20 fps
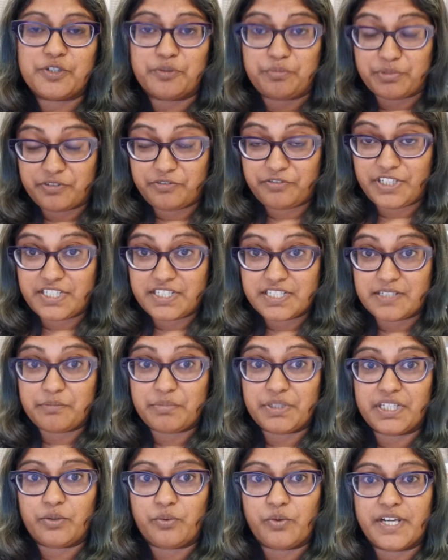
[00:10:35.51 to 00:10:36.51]
to prevent
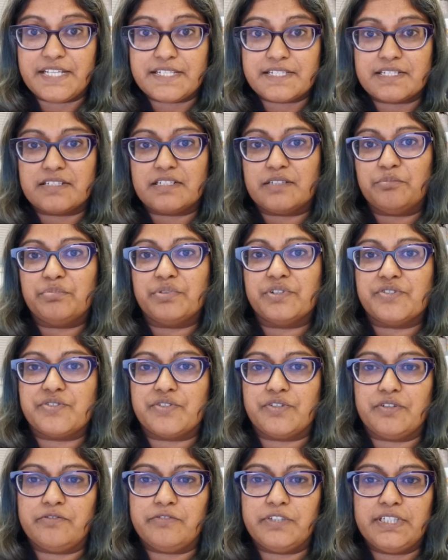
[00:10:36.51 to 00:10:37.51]
it being wasted and
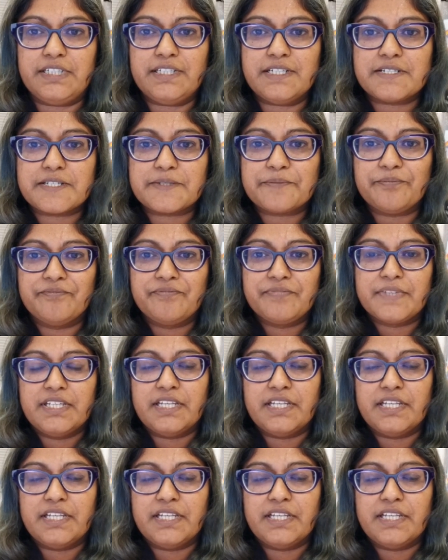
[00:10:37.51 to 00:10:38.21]
preserving it.